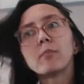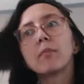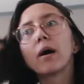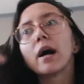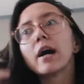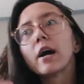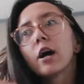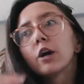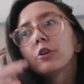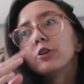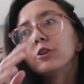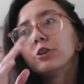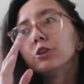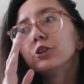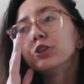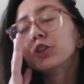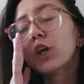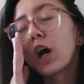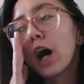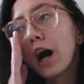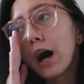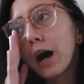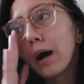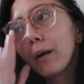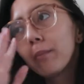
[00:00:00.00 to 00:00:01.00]
my other
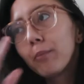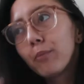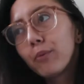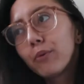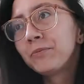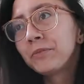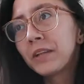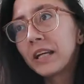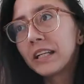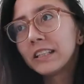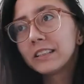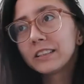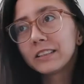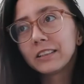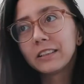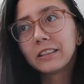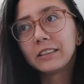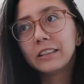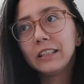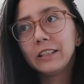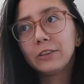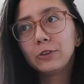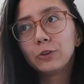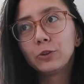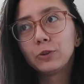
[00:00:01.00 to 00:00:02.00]
job. They still
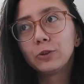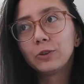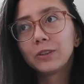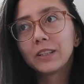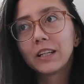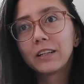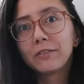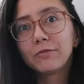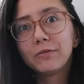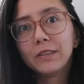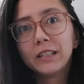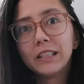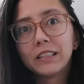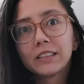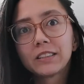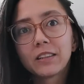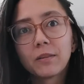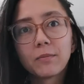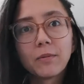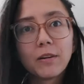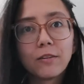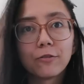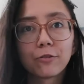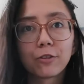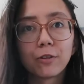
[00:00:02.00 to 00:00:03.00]
need to give me
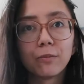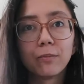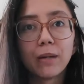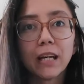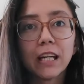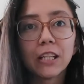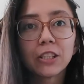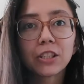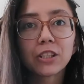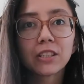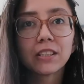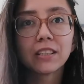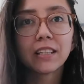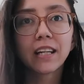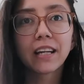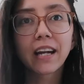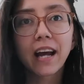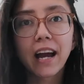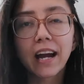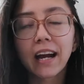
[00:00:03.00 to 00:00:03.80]
some information that I